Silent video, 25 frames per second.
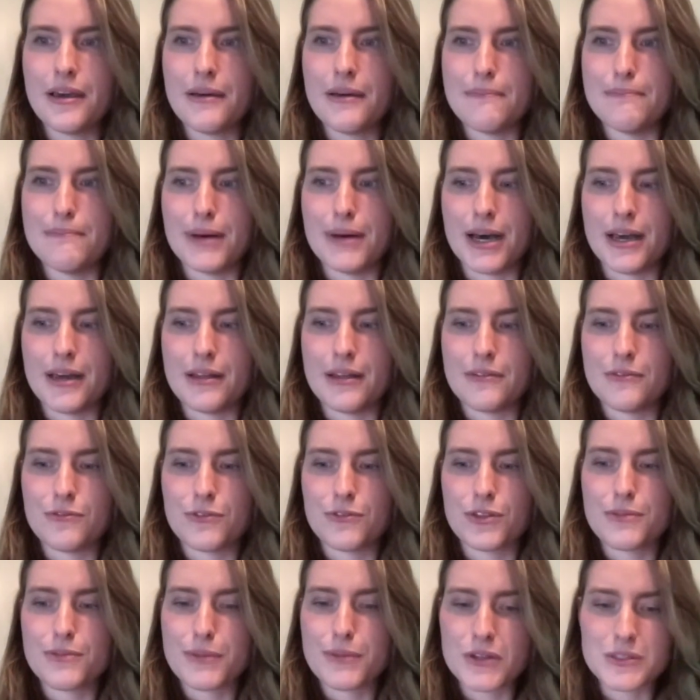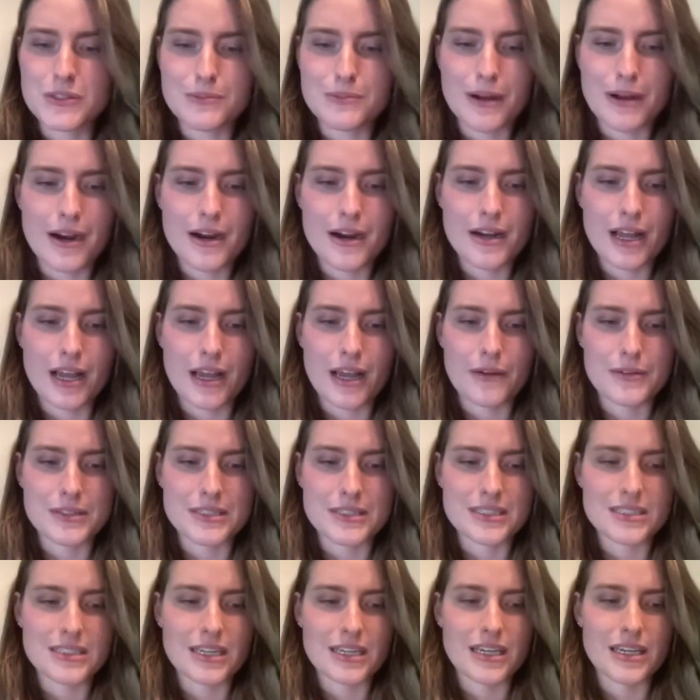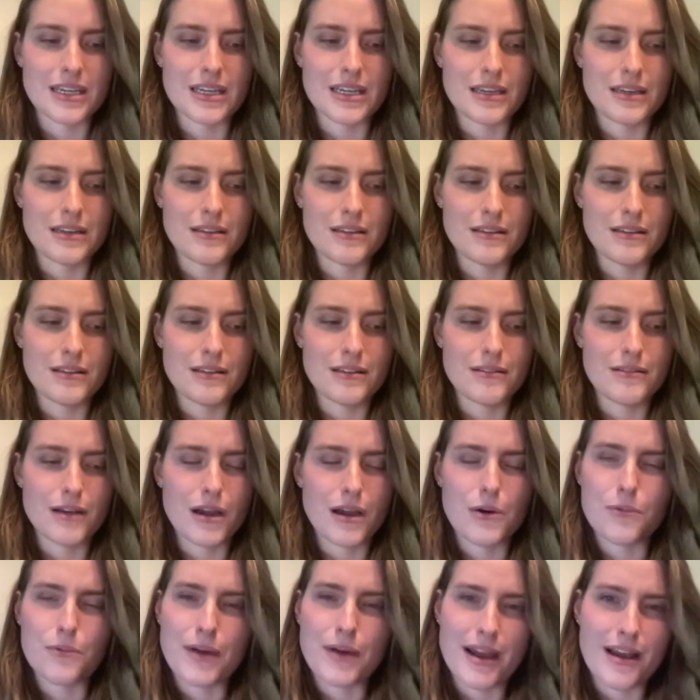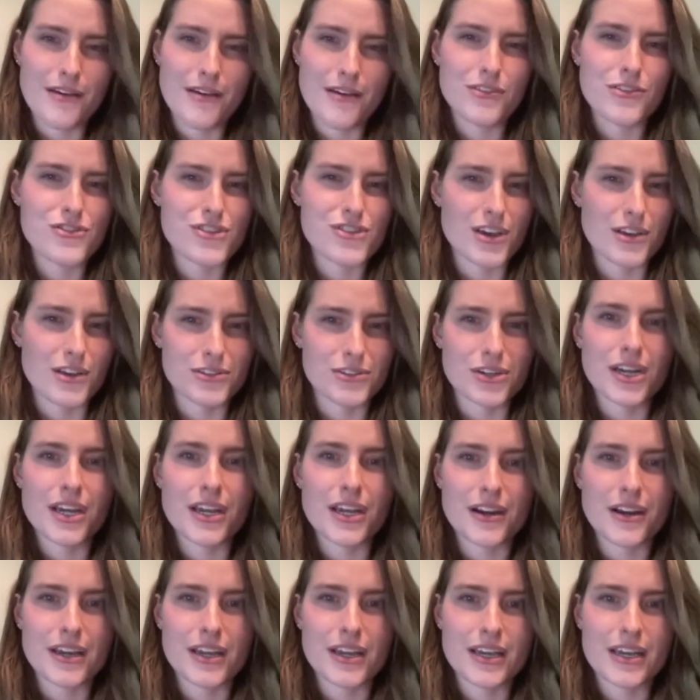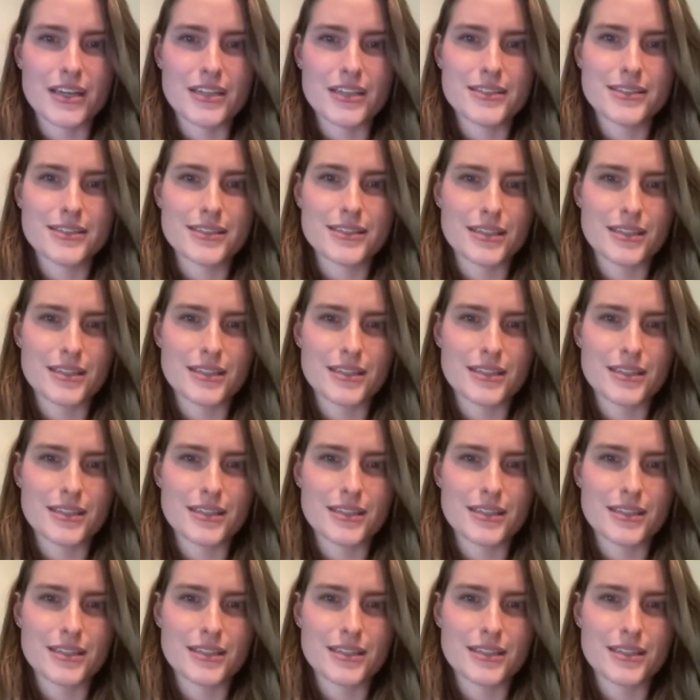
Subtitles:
But for the most part, I would stay around the shelter areas.